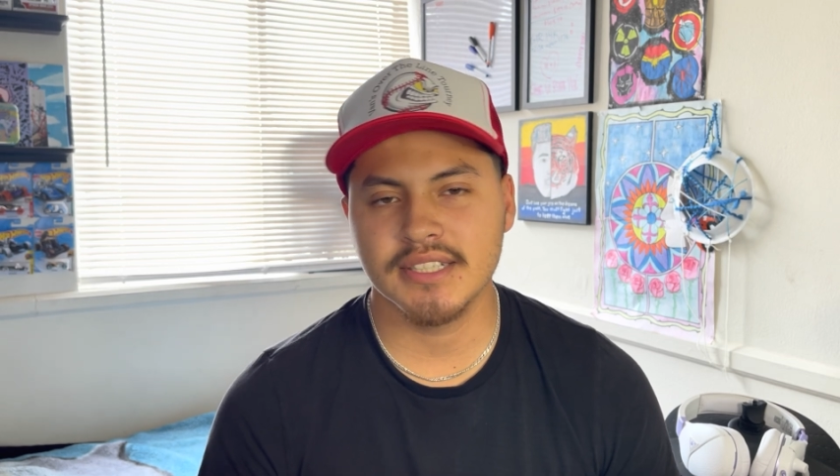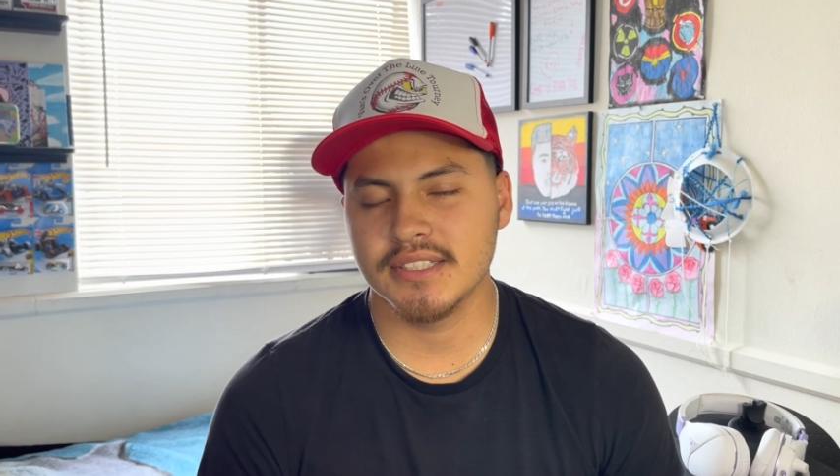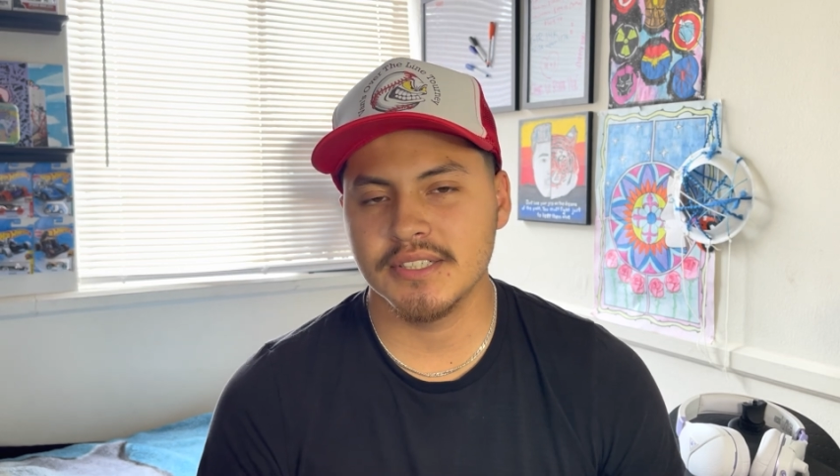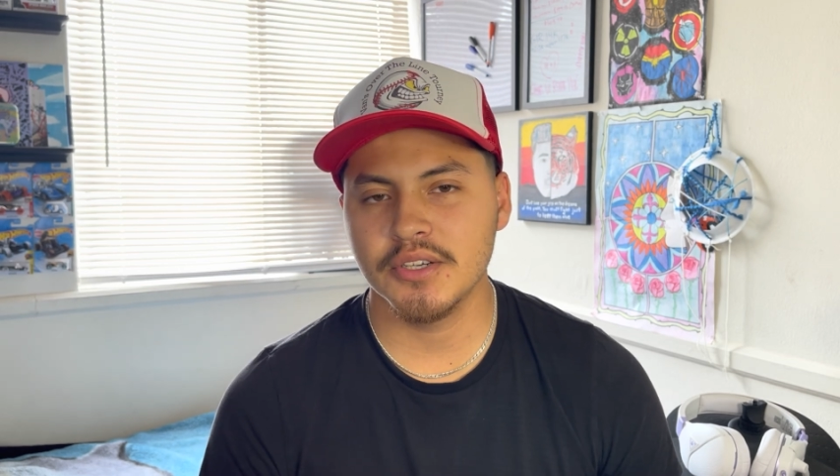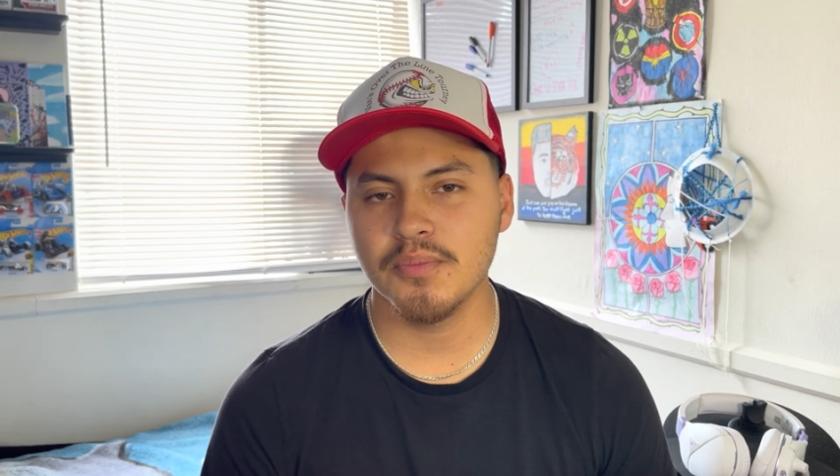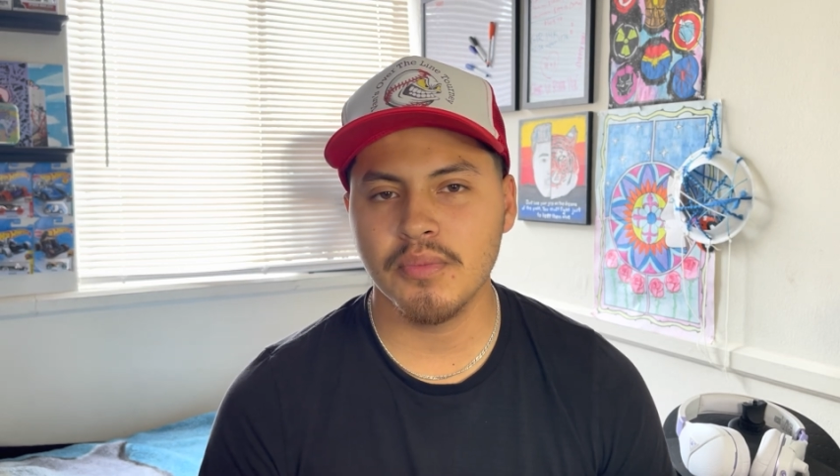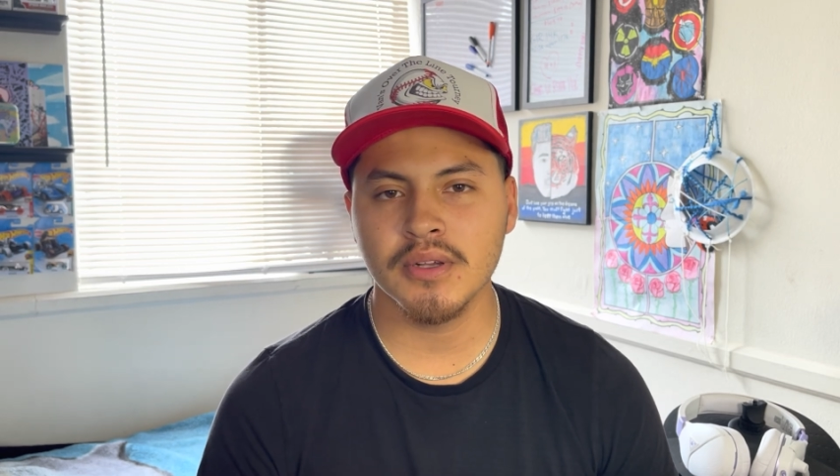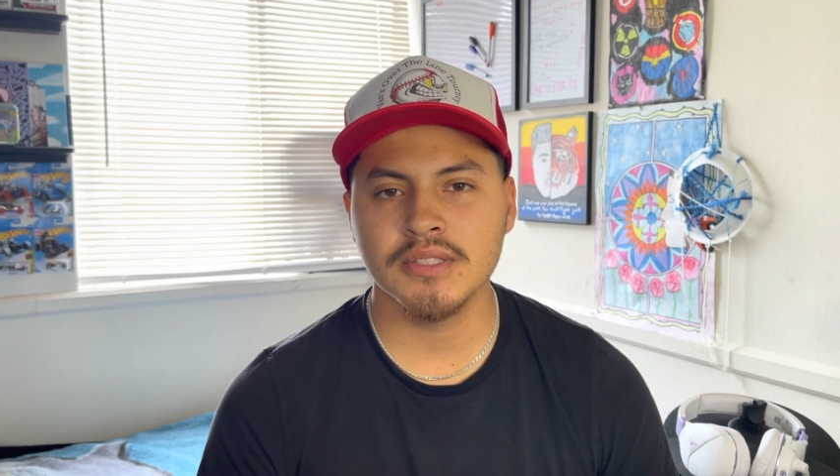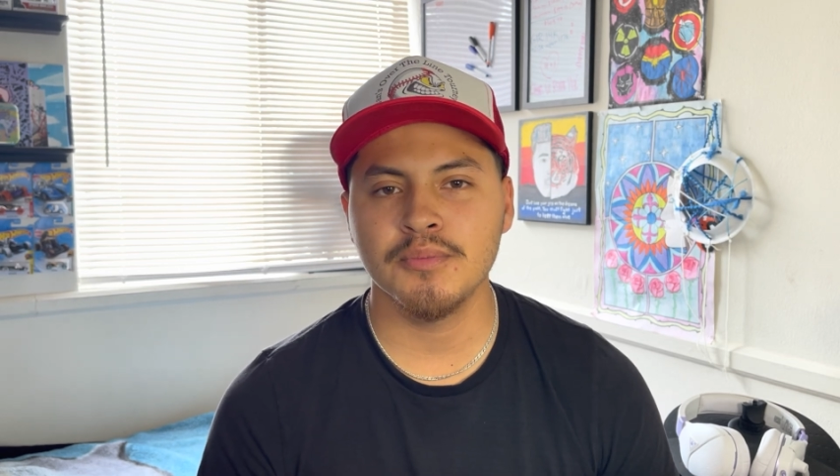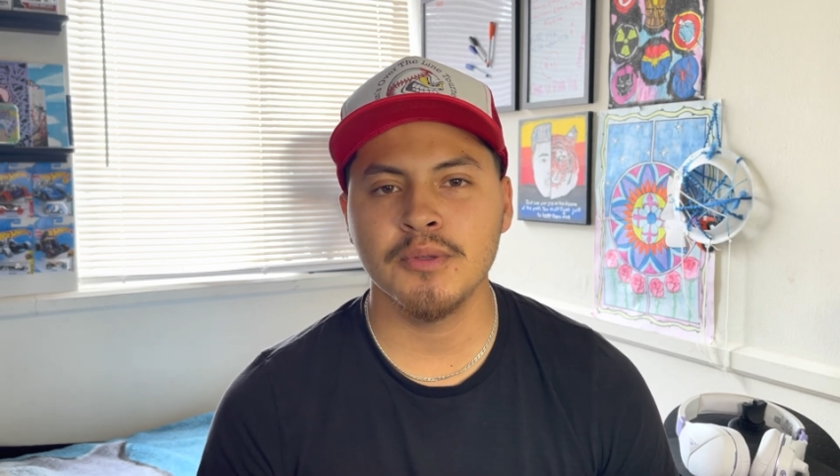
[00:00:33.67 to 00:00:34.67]
because it could
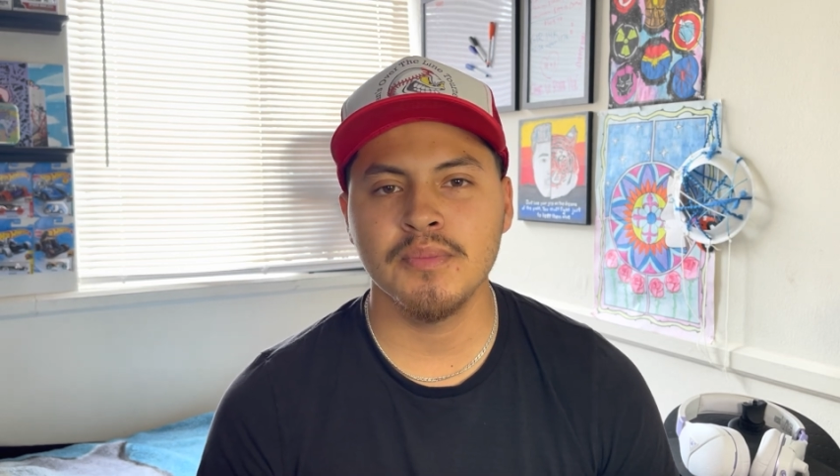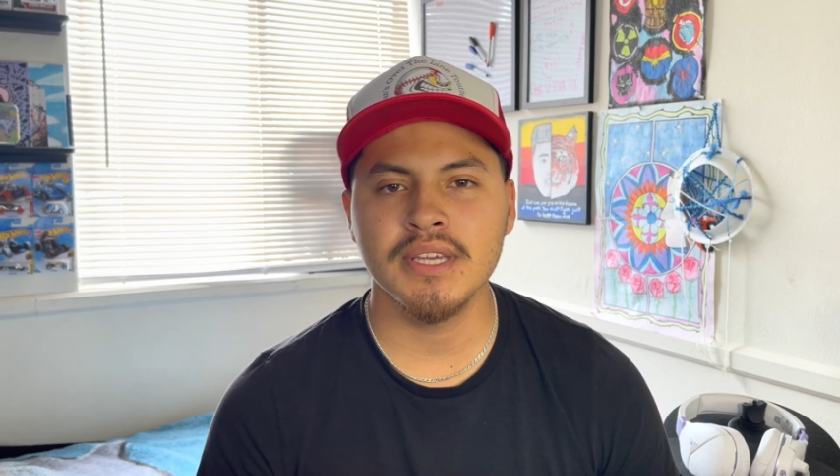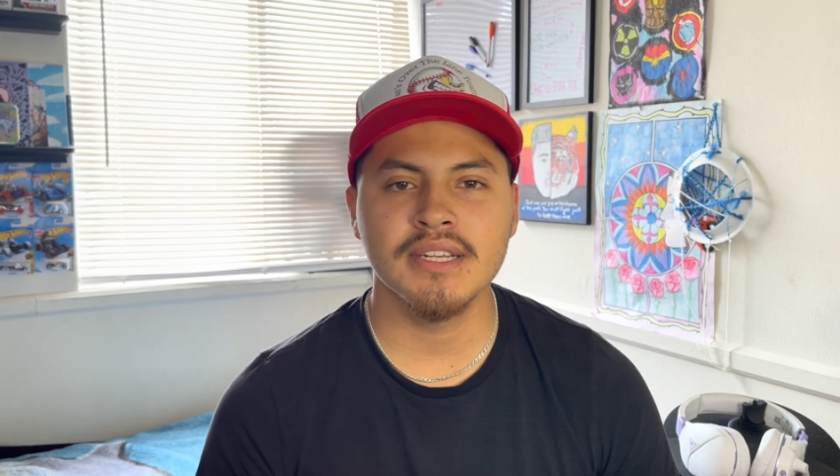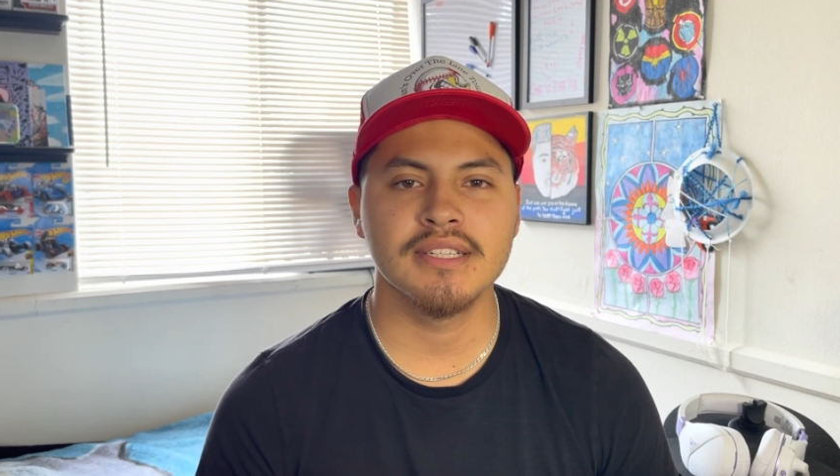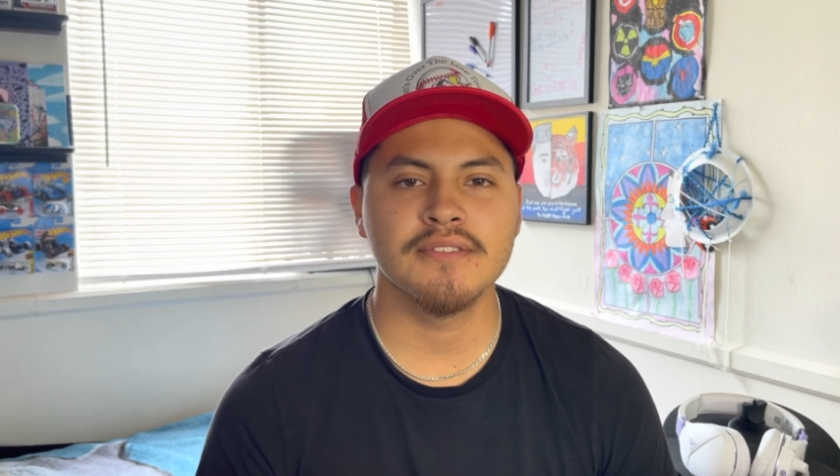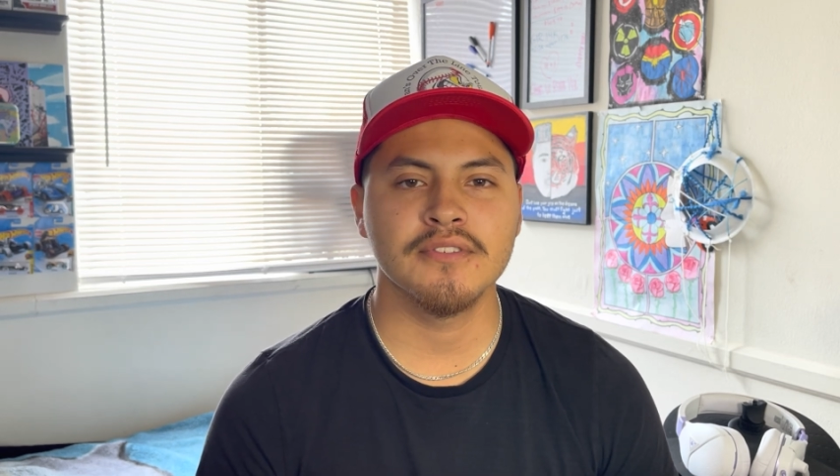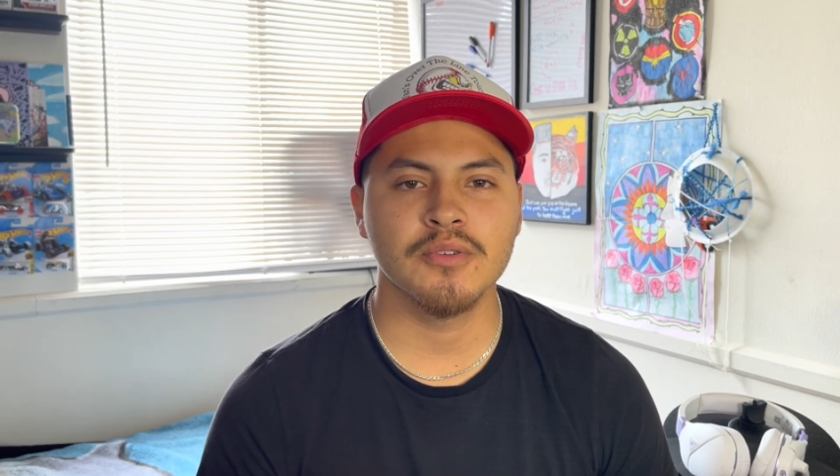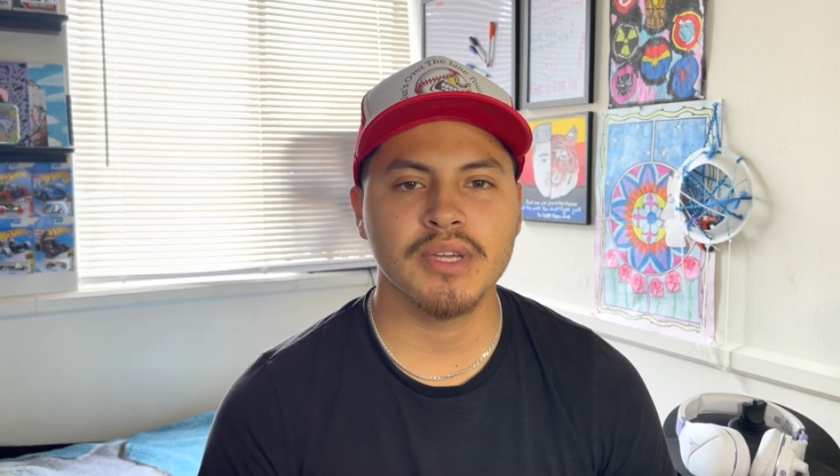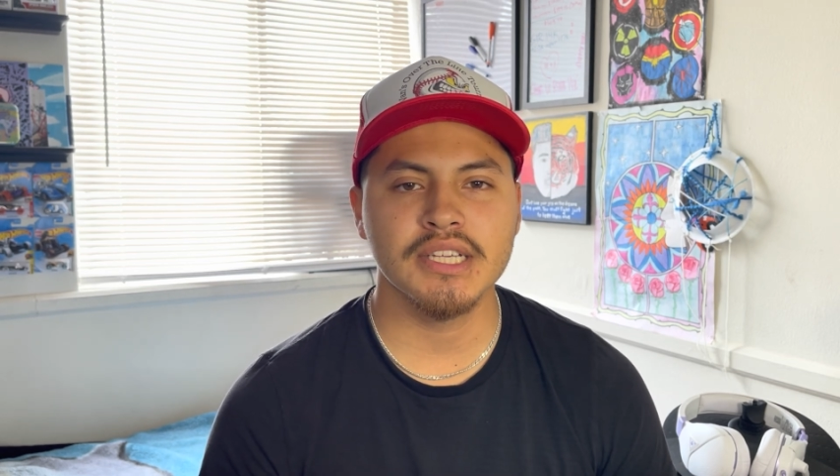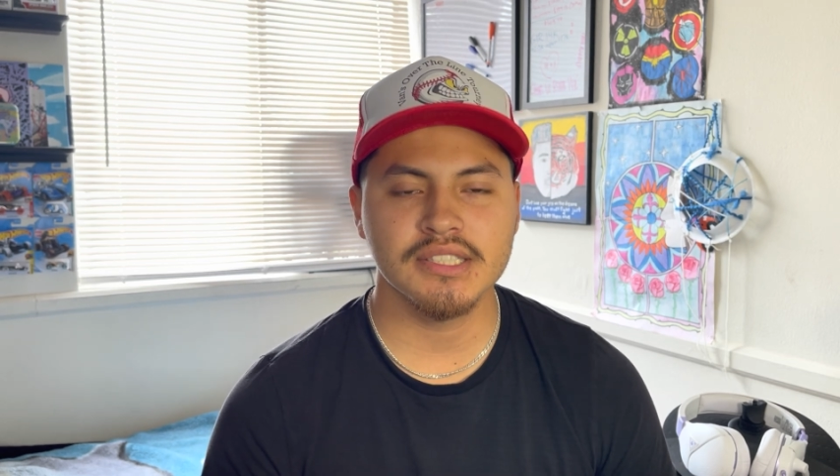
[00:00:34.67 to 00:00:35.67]
possibly be in a different
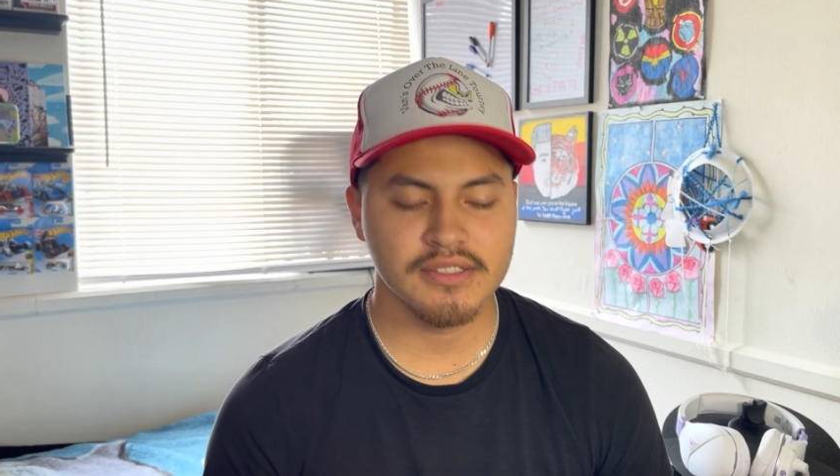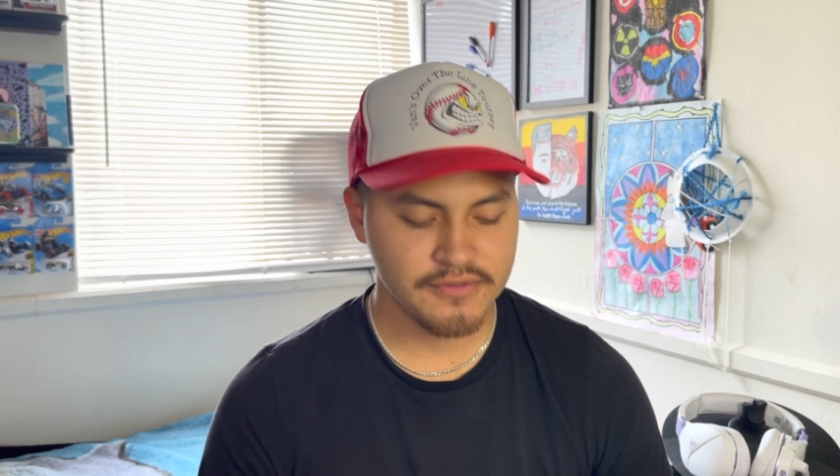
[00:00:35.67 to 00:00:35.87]
location.